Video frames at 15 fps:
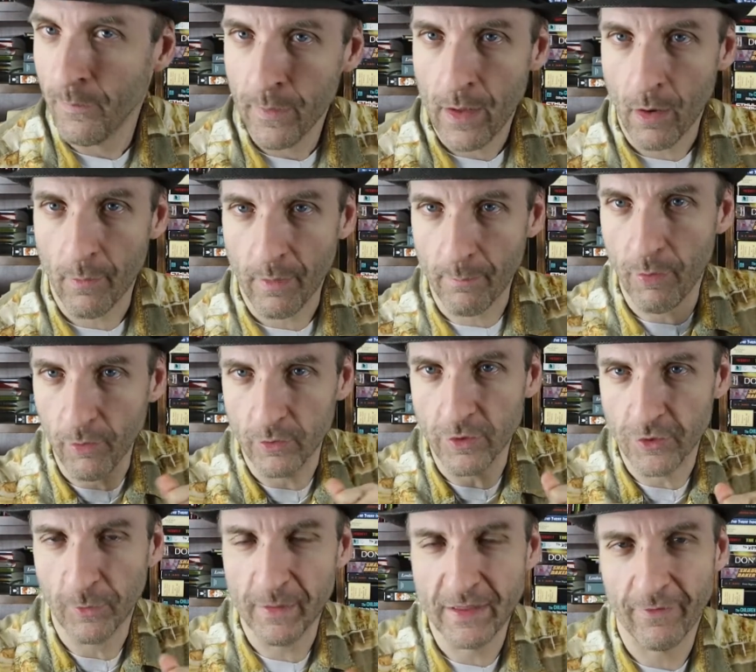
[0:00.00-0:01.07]
And we're being pulled in
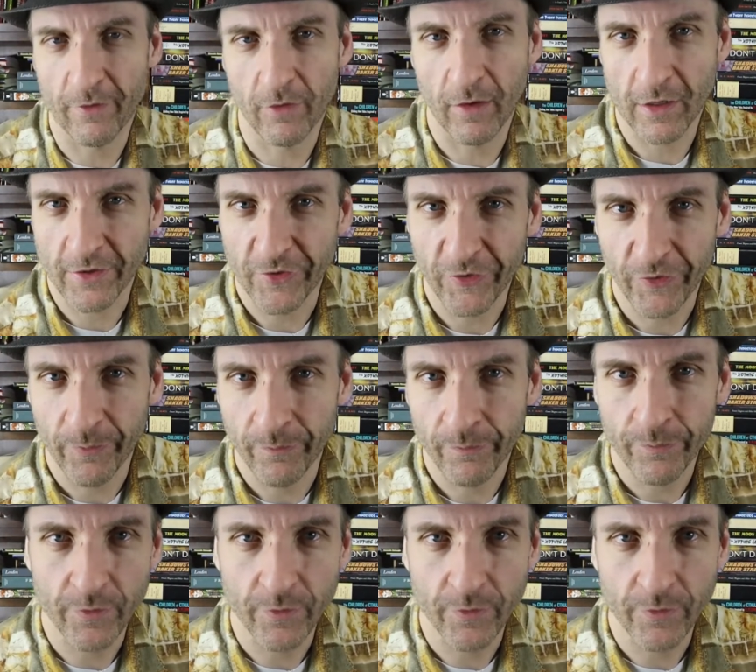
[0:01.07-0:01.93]
so many different directions.